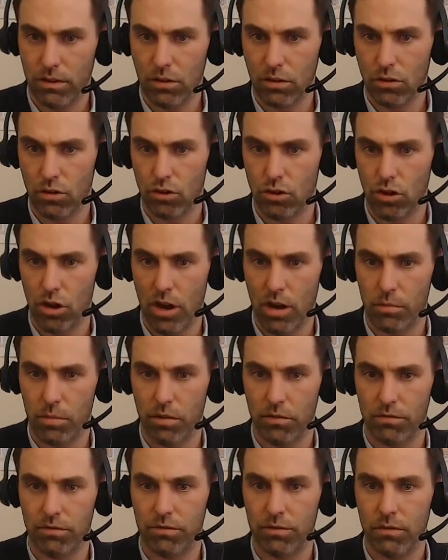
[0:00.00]
good job
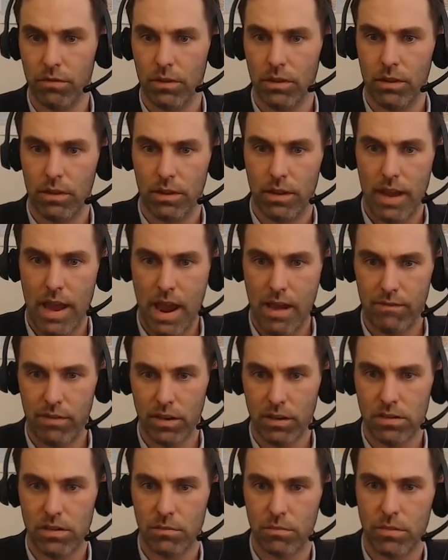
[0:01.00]
of
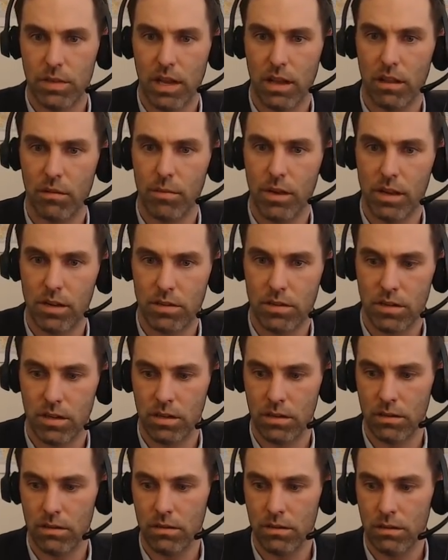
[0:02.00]
having some
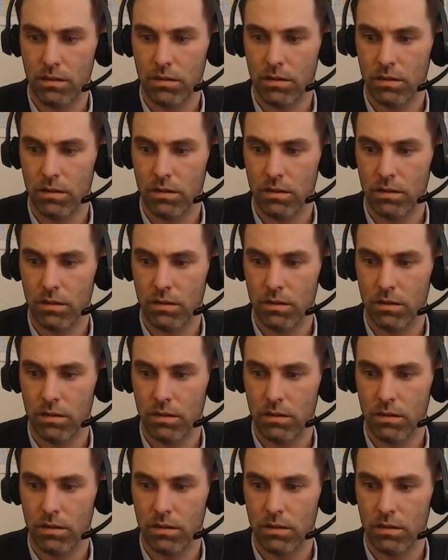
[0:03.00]
telemedicine